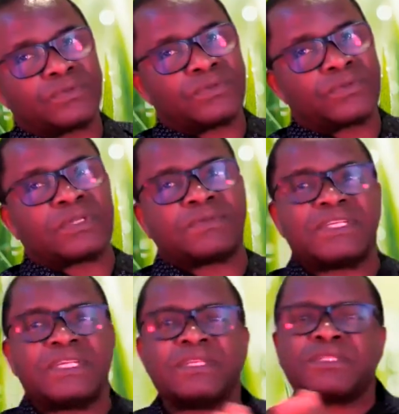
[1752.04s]
to
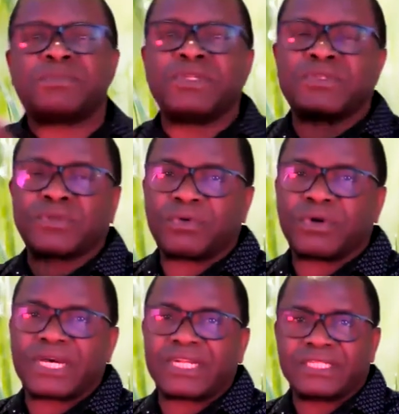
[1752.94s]
the spiritual
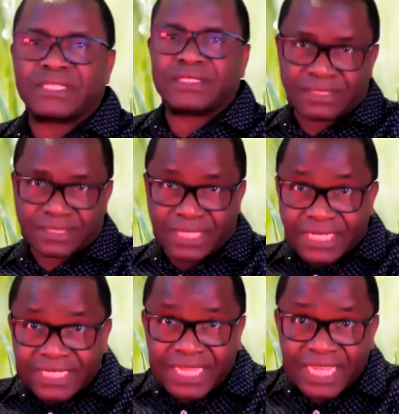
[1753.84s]
world.
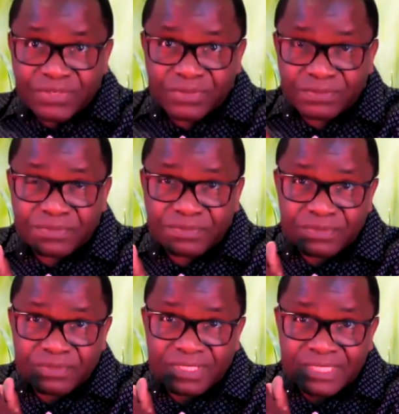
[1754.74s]
That kind of
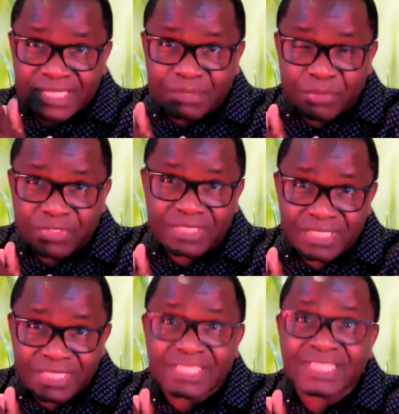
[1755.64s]
ceremony
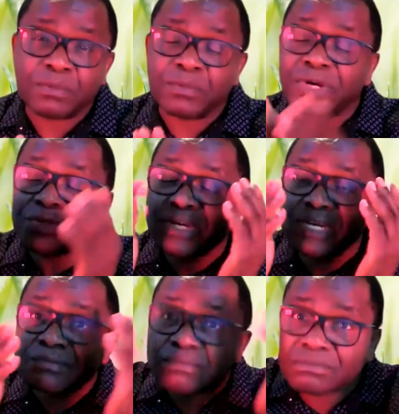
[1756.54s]
is when you
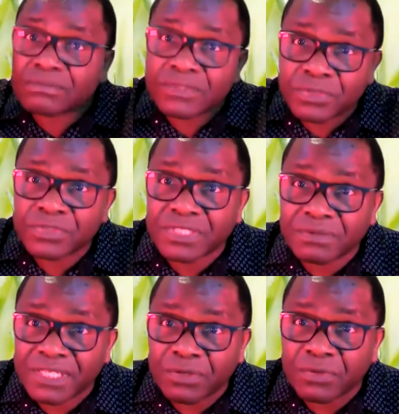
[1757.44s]
are not
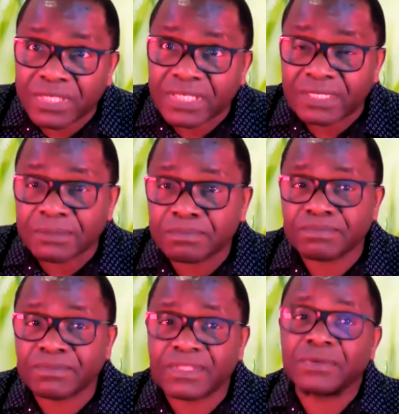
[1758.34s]
even looking,
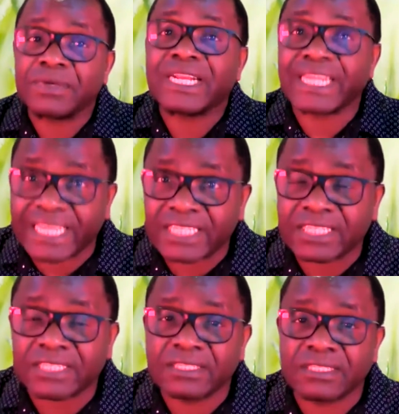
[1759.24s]
you are dead.
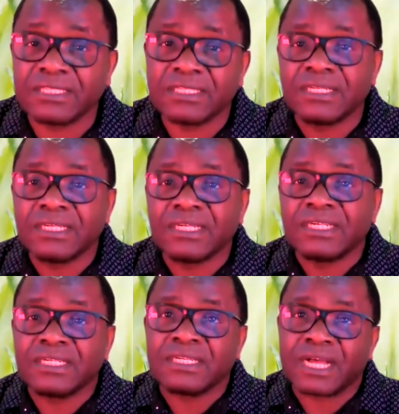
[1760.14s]

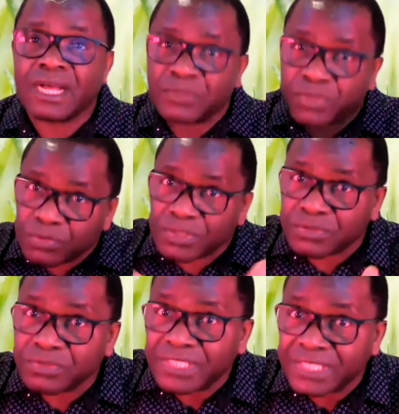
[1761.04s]
I don't
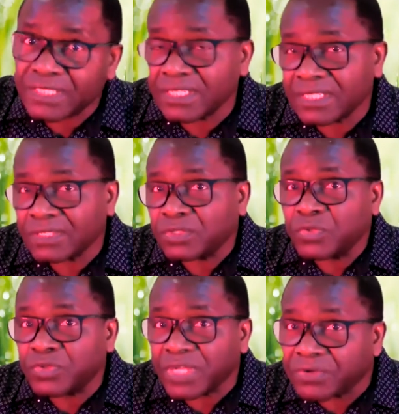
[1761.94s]
want to
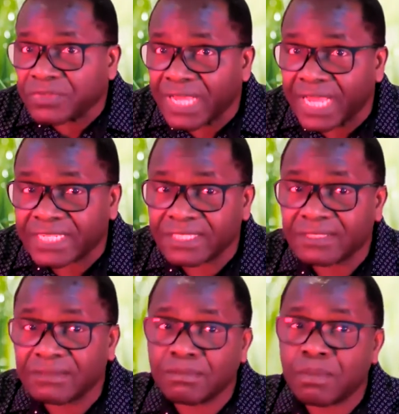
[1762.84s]
dwell on that,
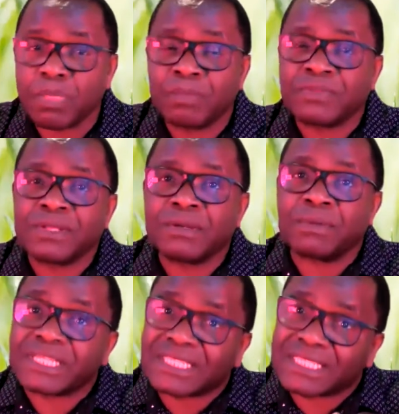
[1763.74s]

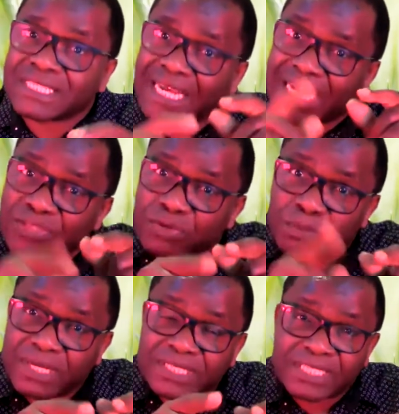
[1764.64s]
but it is a rite of
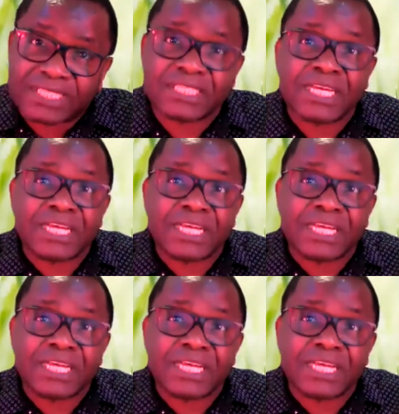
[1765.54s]
passage